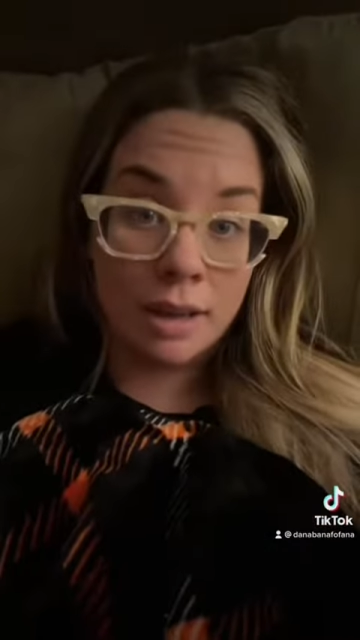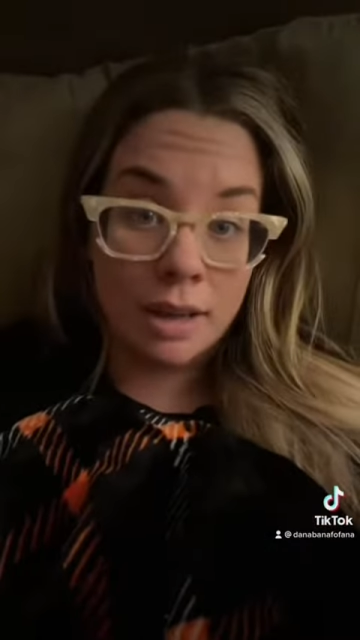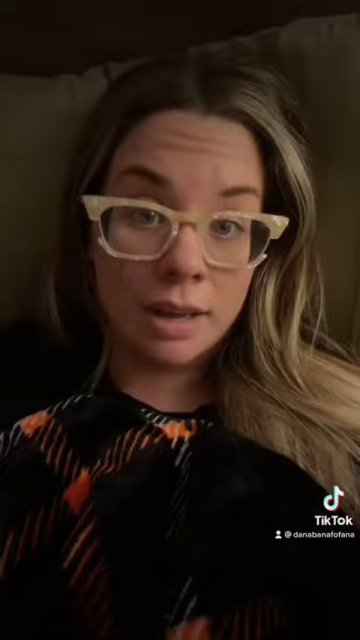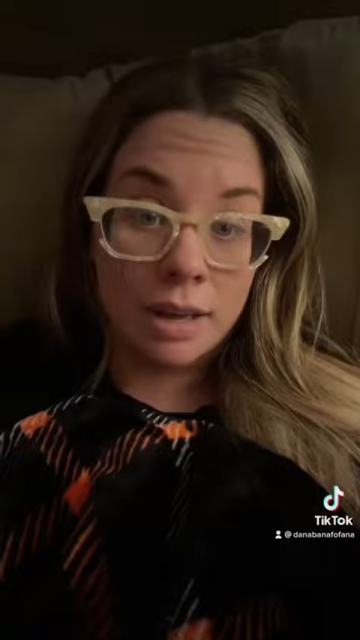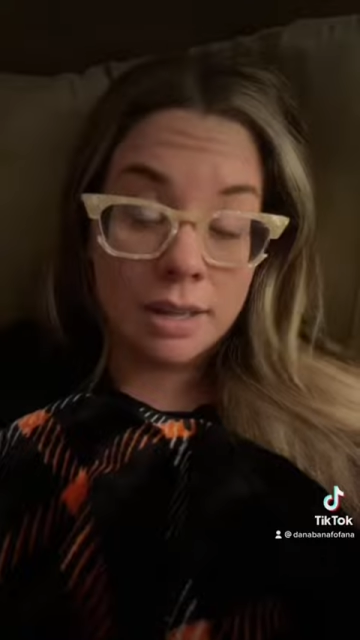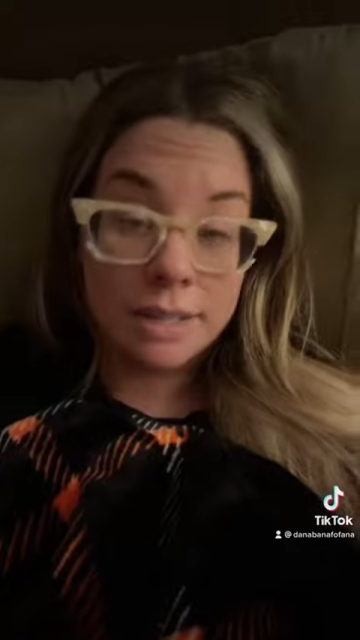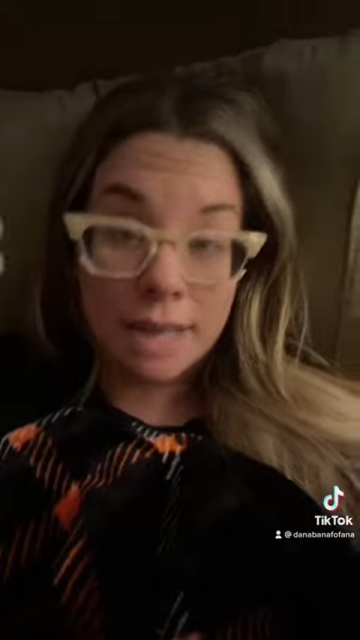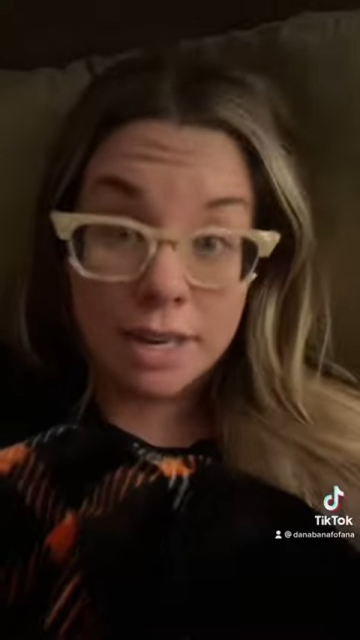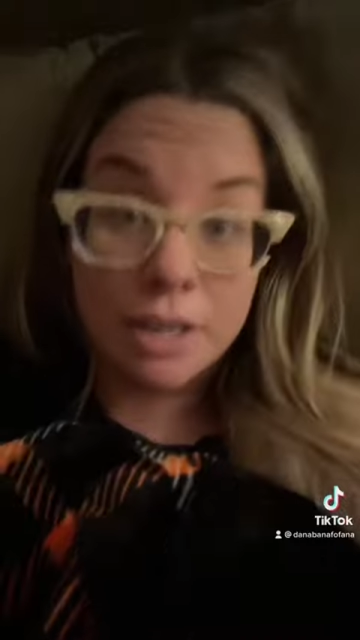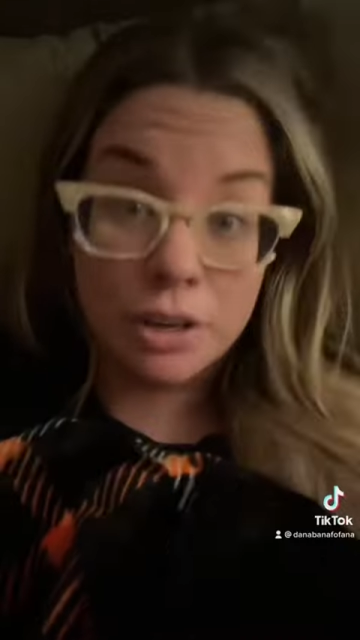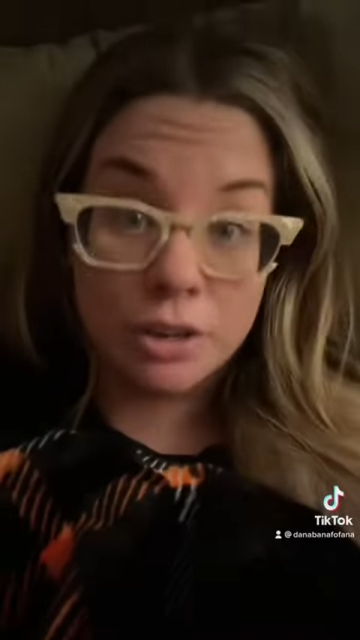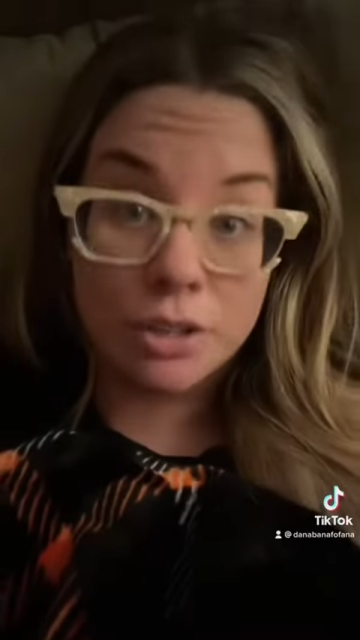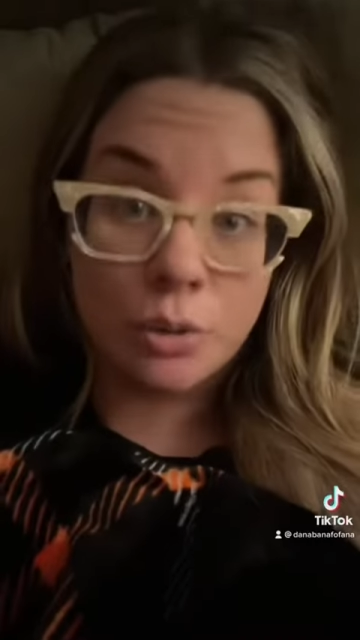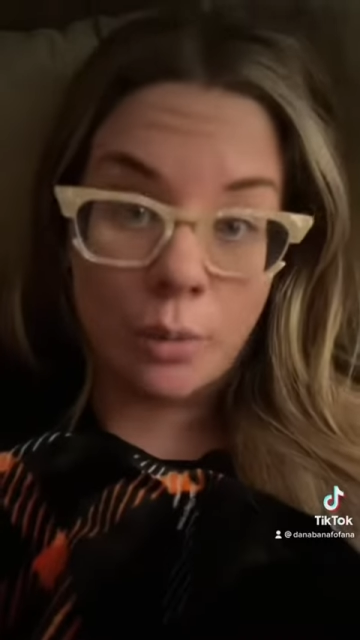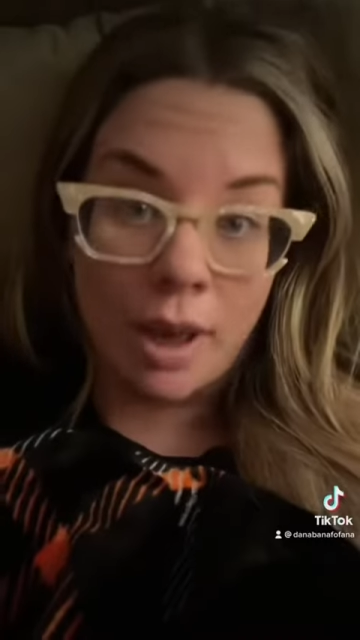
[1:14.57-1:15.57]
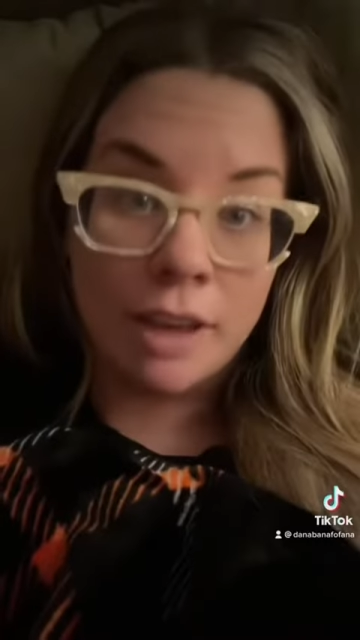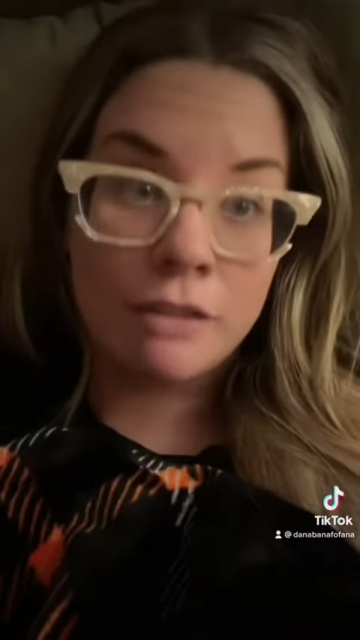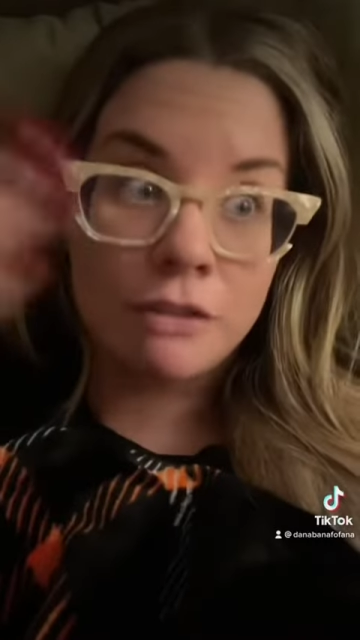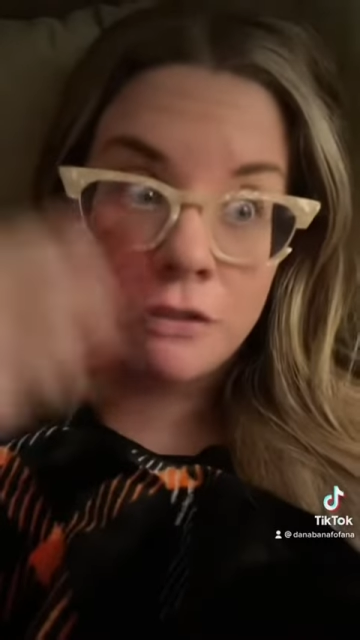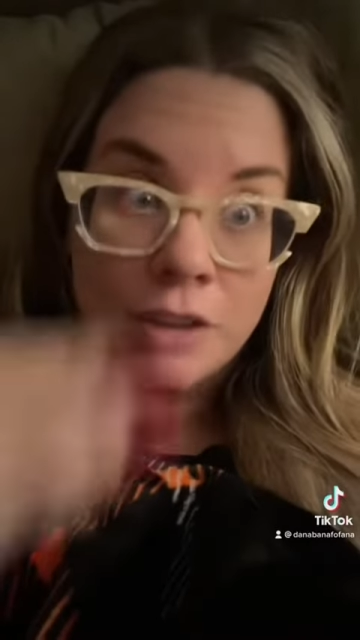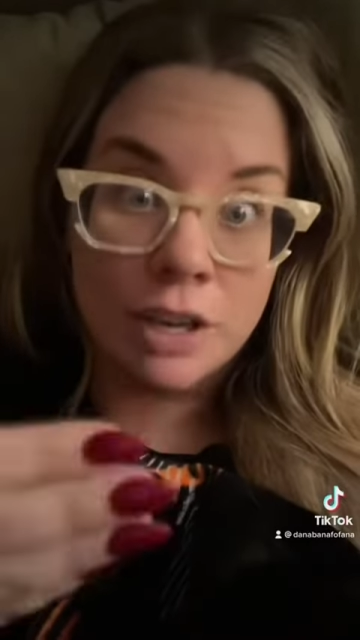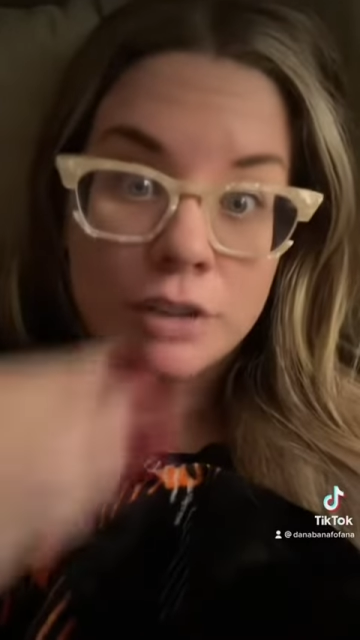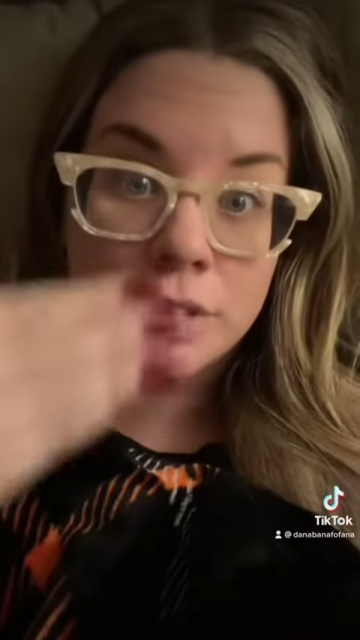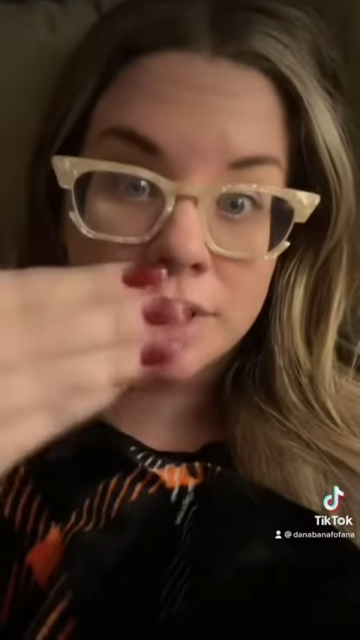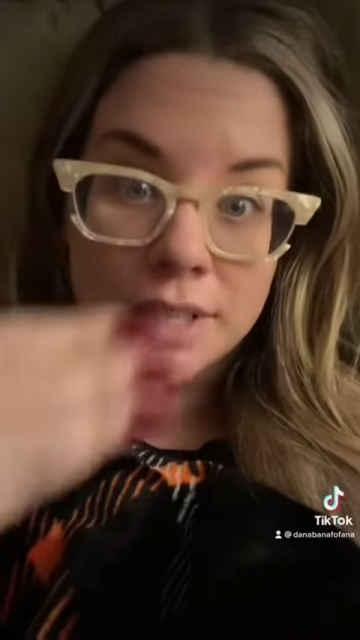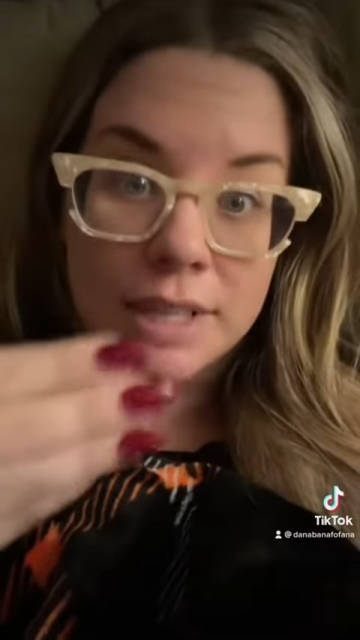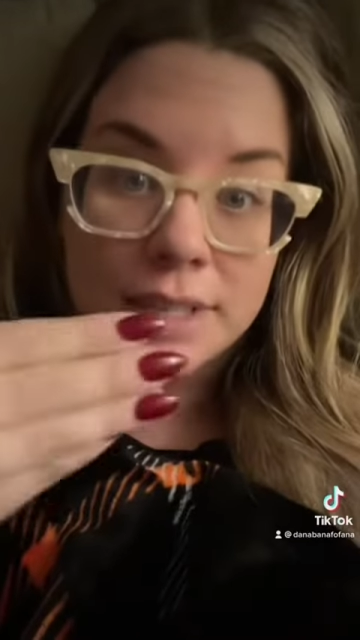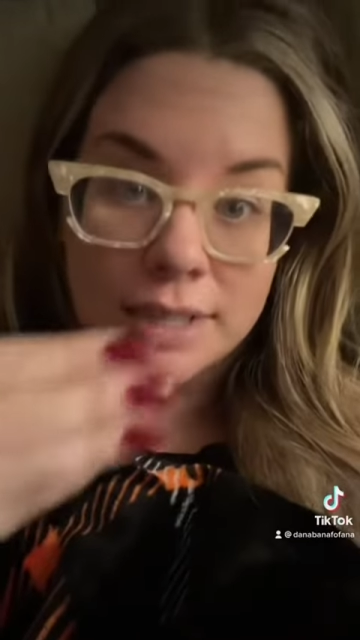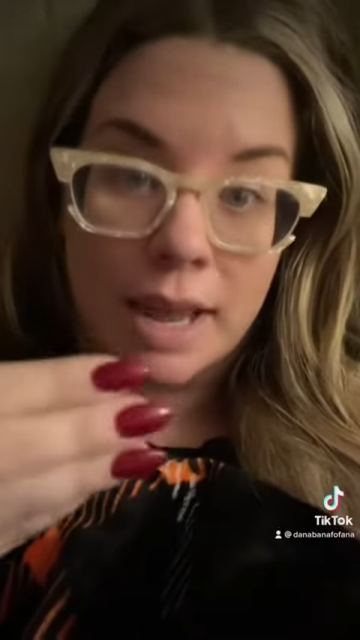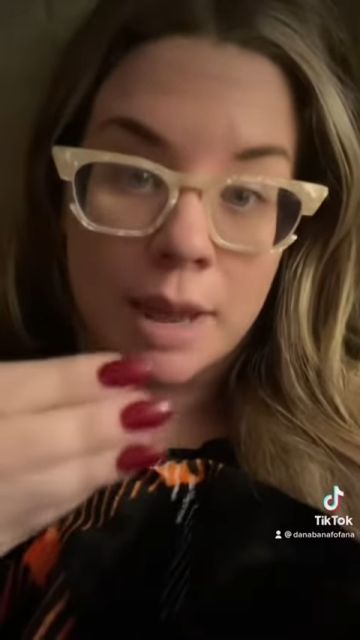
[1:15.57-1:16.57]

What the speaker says: 10 years away feels the same